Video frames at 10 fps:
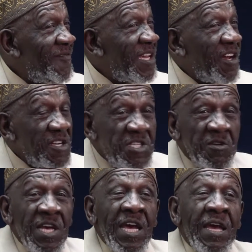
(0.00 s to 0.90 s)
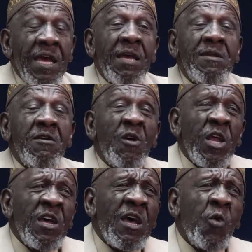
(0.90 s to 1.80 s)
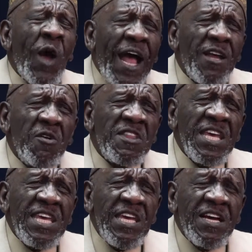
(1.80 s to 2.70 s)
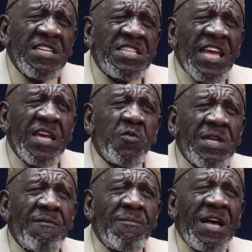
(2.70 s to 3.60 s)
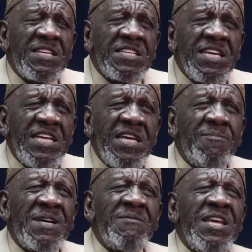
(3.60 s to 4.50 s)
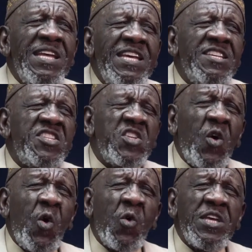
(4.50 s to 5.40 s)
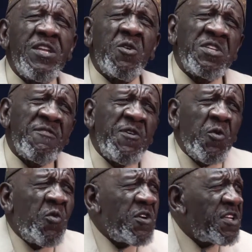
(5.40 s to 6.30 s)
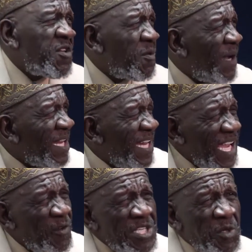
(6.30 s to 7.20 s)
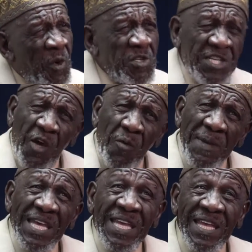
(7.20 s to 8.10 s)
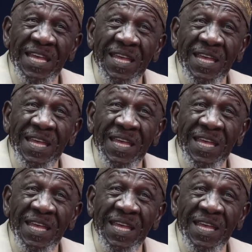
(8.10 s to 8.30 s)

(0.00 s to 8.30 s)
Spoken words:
Because I don't think he understands what I'm about to say here, but in his soul, he knows if you want to know my language, you want to know me.